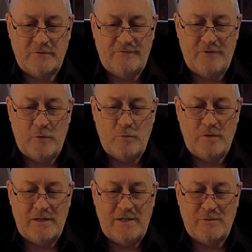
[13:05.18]
to fold
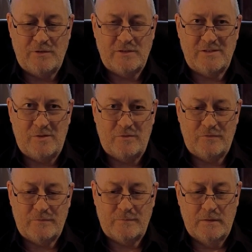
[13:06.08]
in on itself,
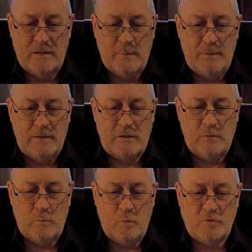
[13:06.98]
a bit like
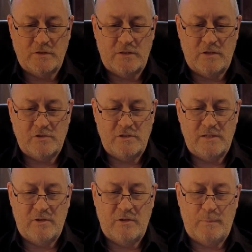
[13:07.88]
water gushing
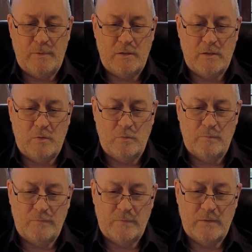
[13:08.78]
down a plug hole,
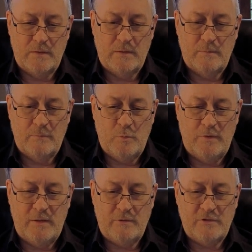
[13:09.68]
but
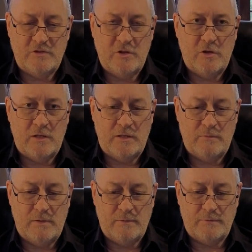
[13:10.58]
without the circling
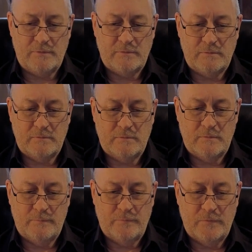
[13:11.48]
around.
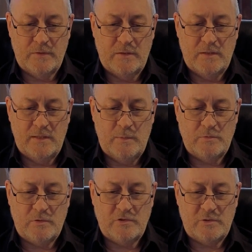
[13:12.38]
It was
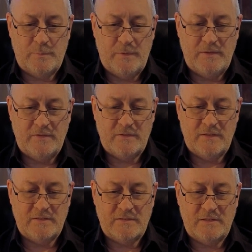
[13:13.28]
like space
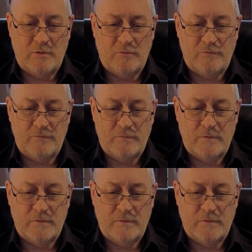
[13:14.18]
itself